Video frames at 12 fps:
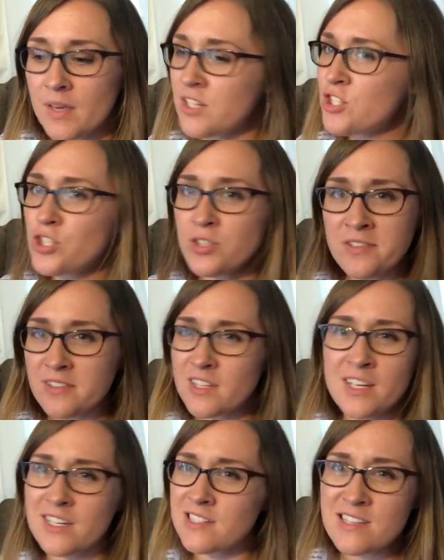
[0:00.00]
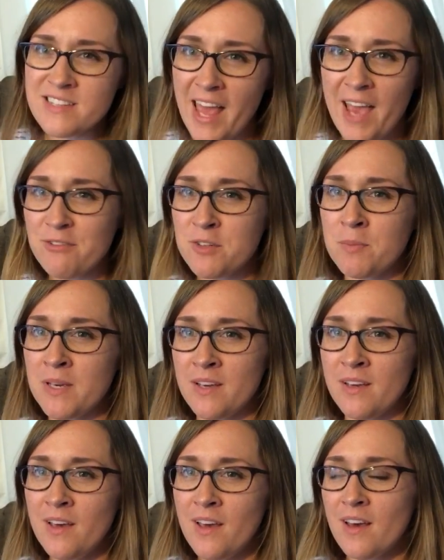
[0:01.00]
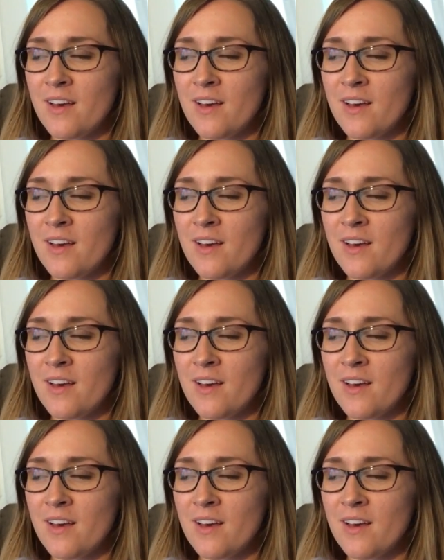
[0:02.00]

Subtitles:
It shouldn't, and it doesn't have to be,